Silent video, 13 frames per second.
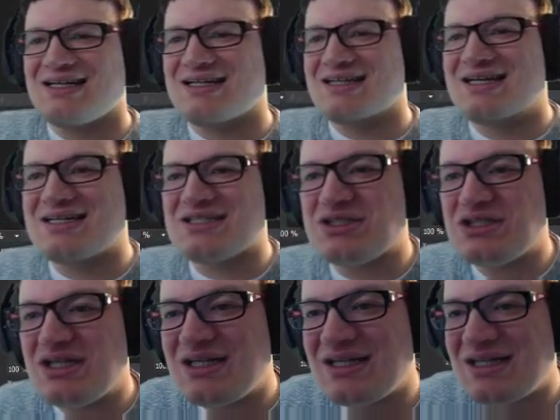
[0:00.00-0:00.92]
Yes,
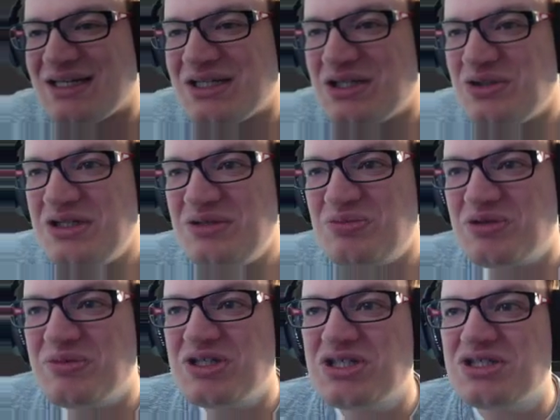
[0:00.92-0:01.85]
you need
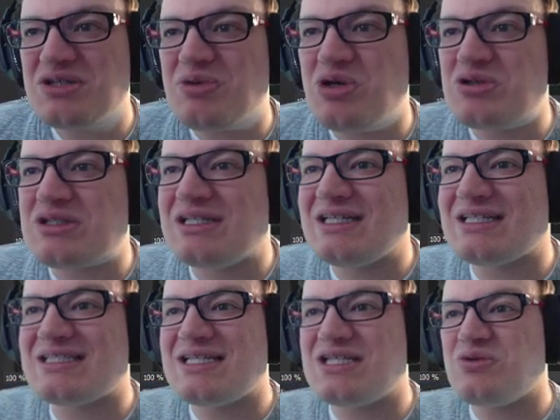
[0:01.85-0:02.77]
permission to post
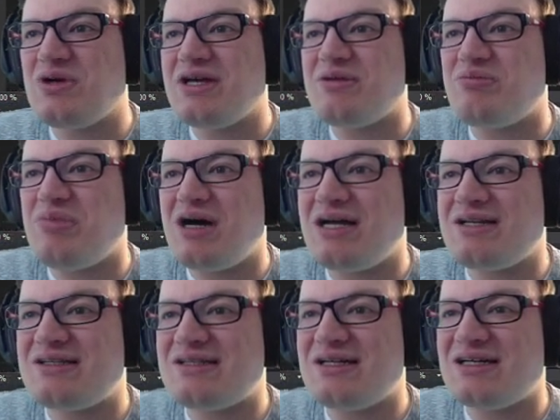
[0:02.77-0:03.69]
links. That's why the
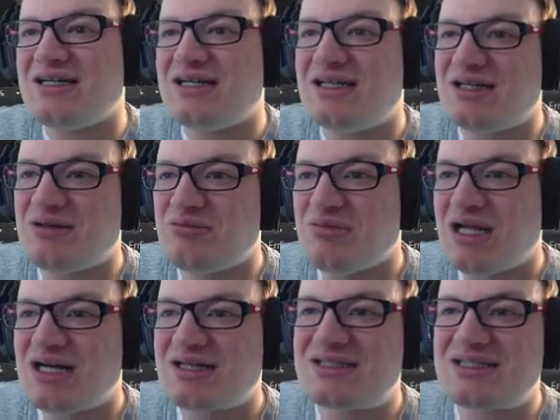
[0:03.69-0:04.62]
bot
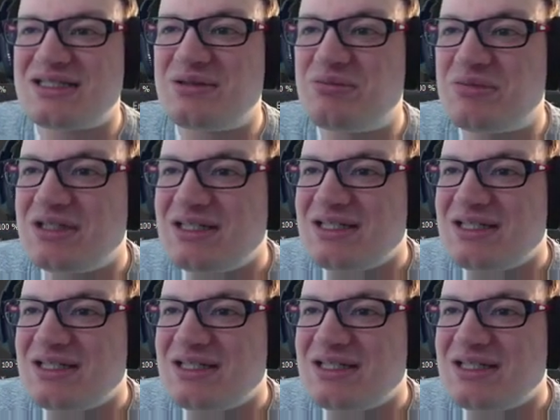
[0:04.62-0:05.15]
blocks them.